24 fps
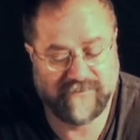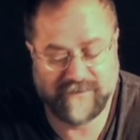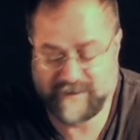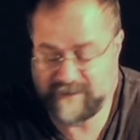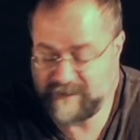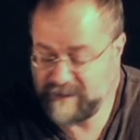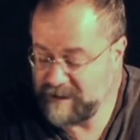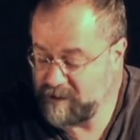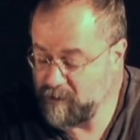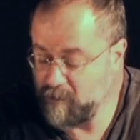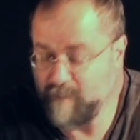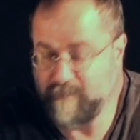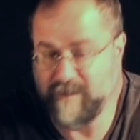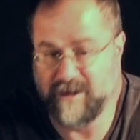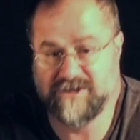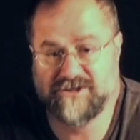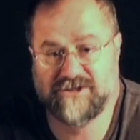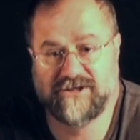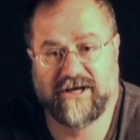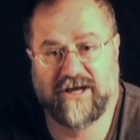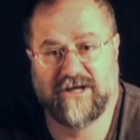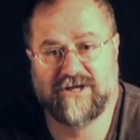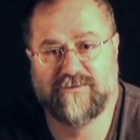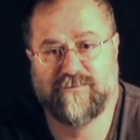They go in my
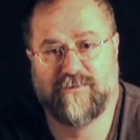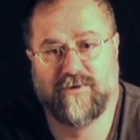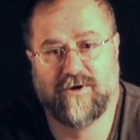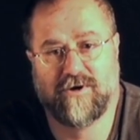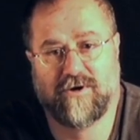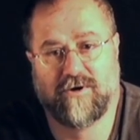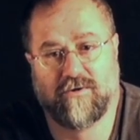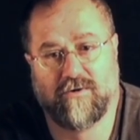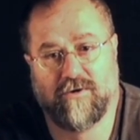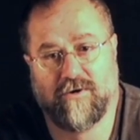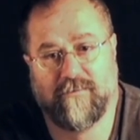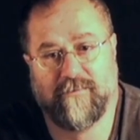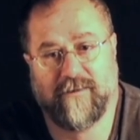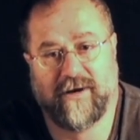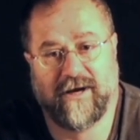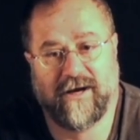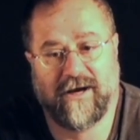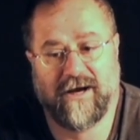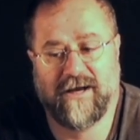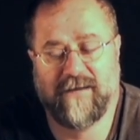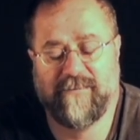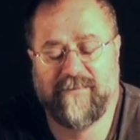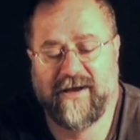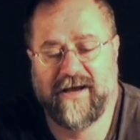sketchbook or on
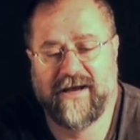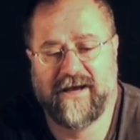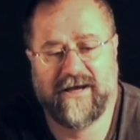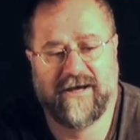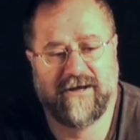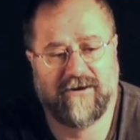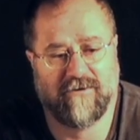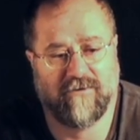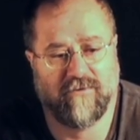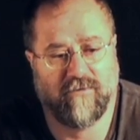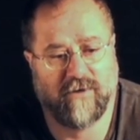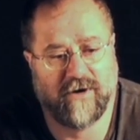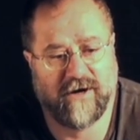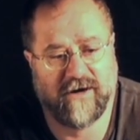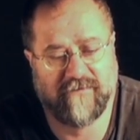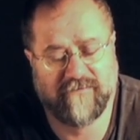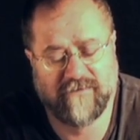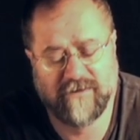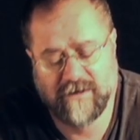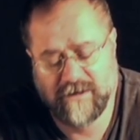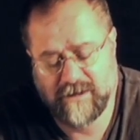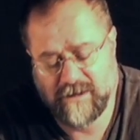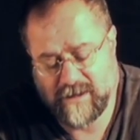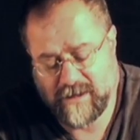my iPad or
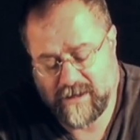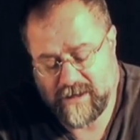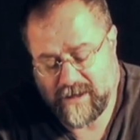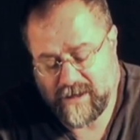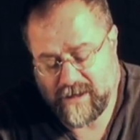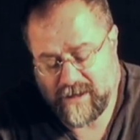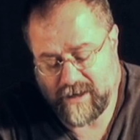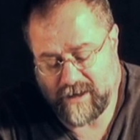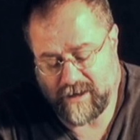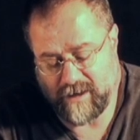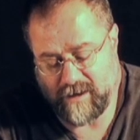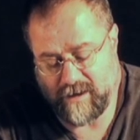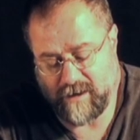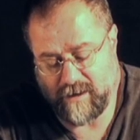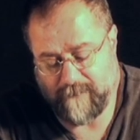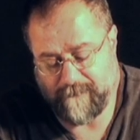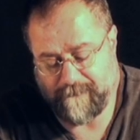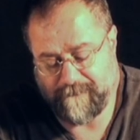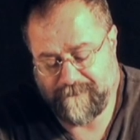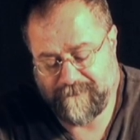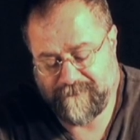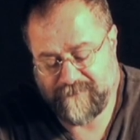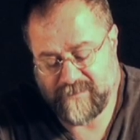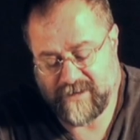whatever.
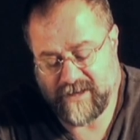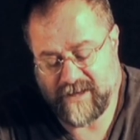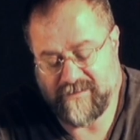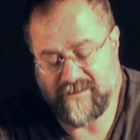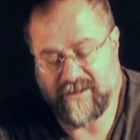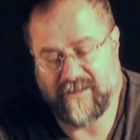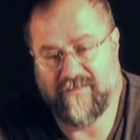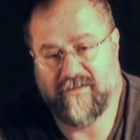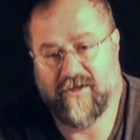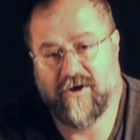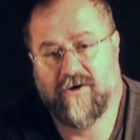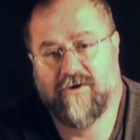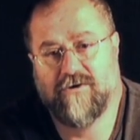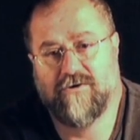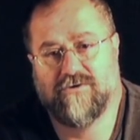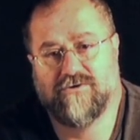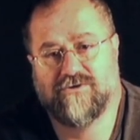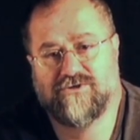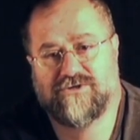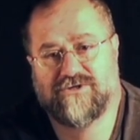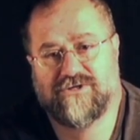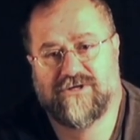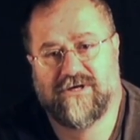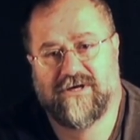And then
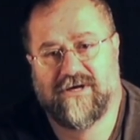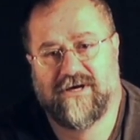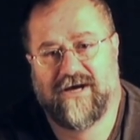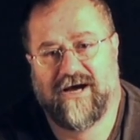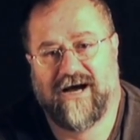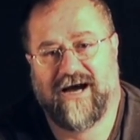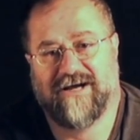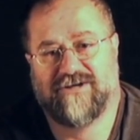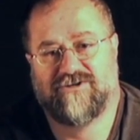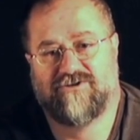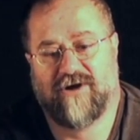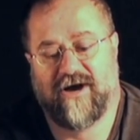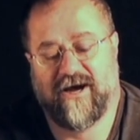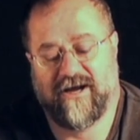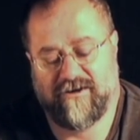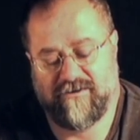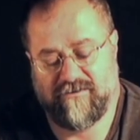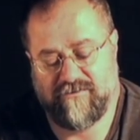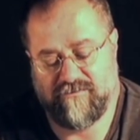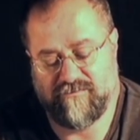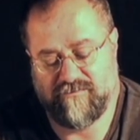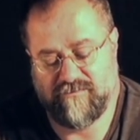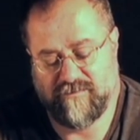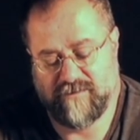those, I try
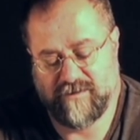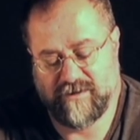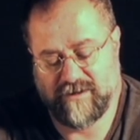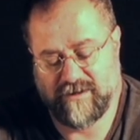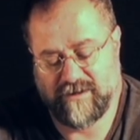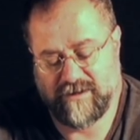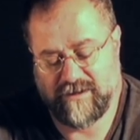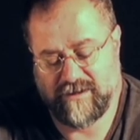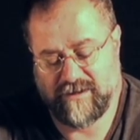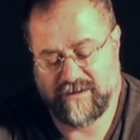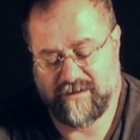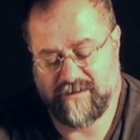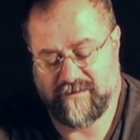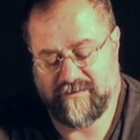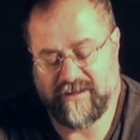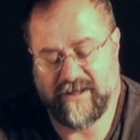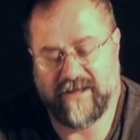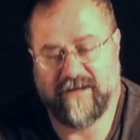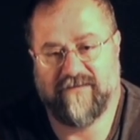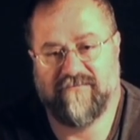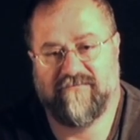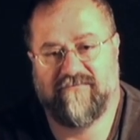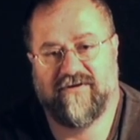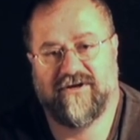to
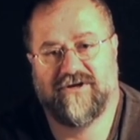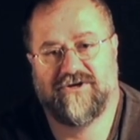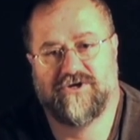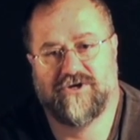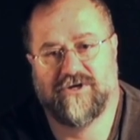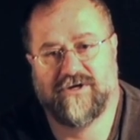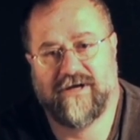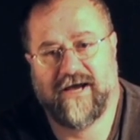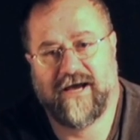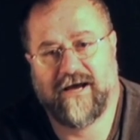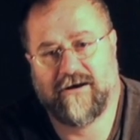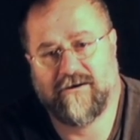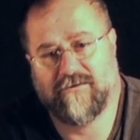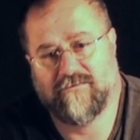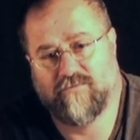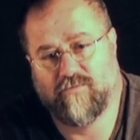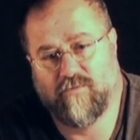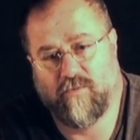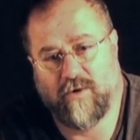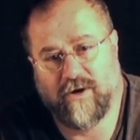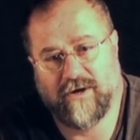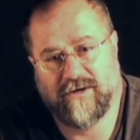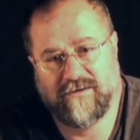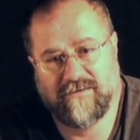then vision out
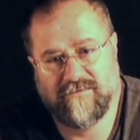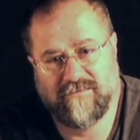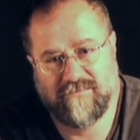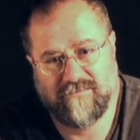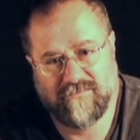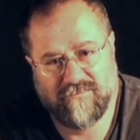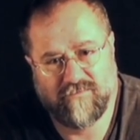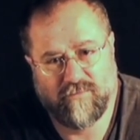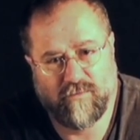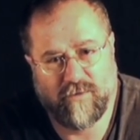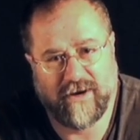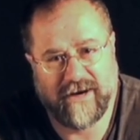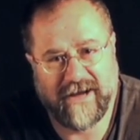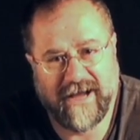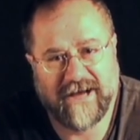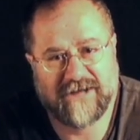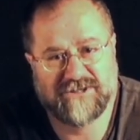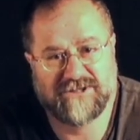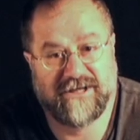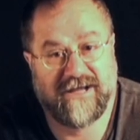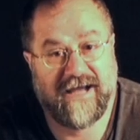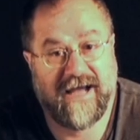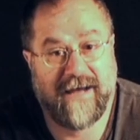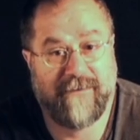what
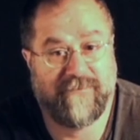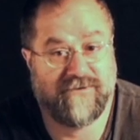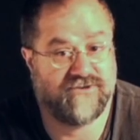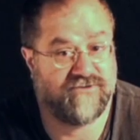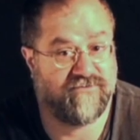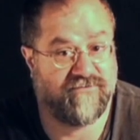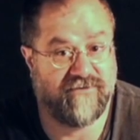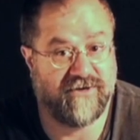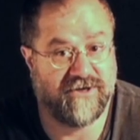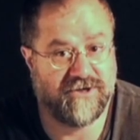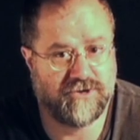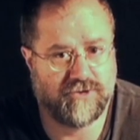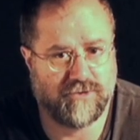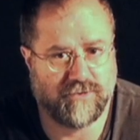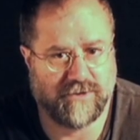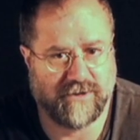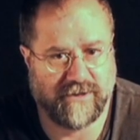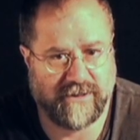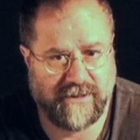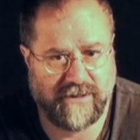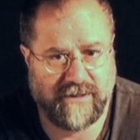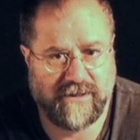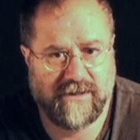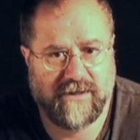actually happens
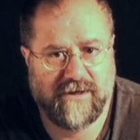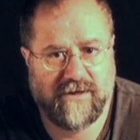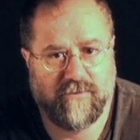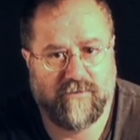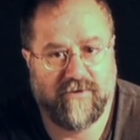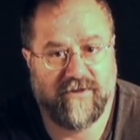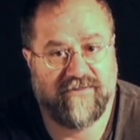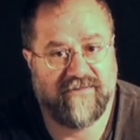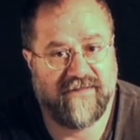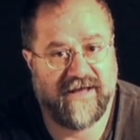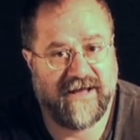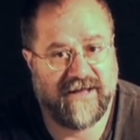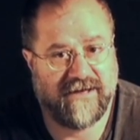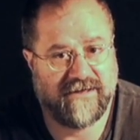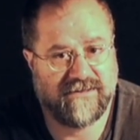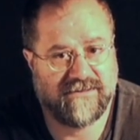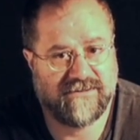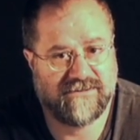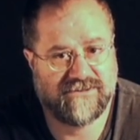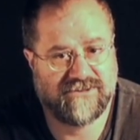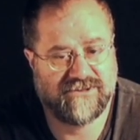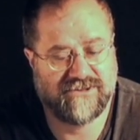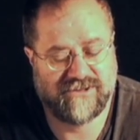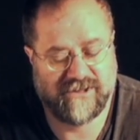visually with that
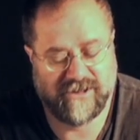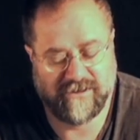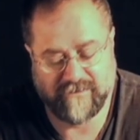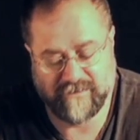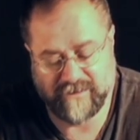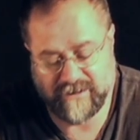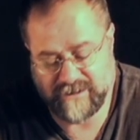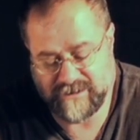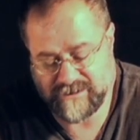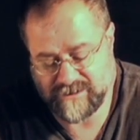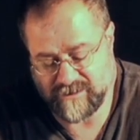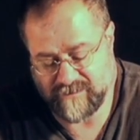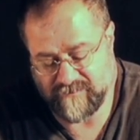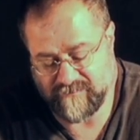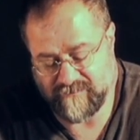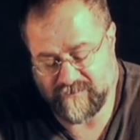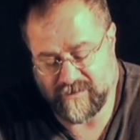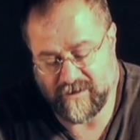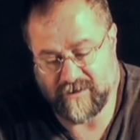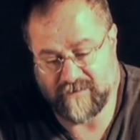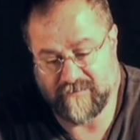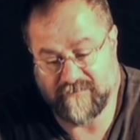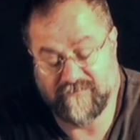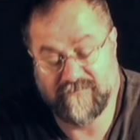series
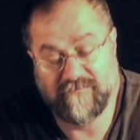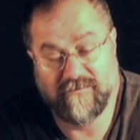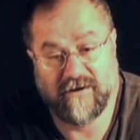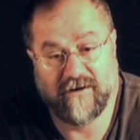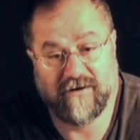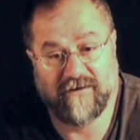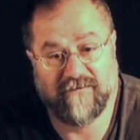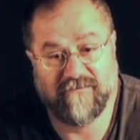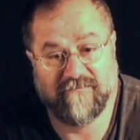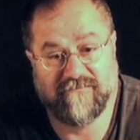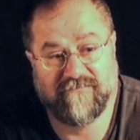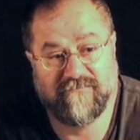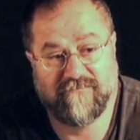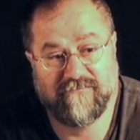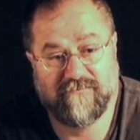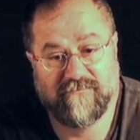of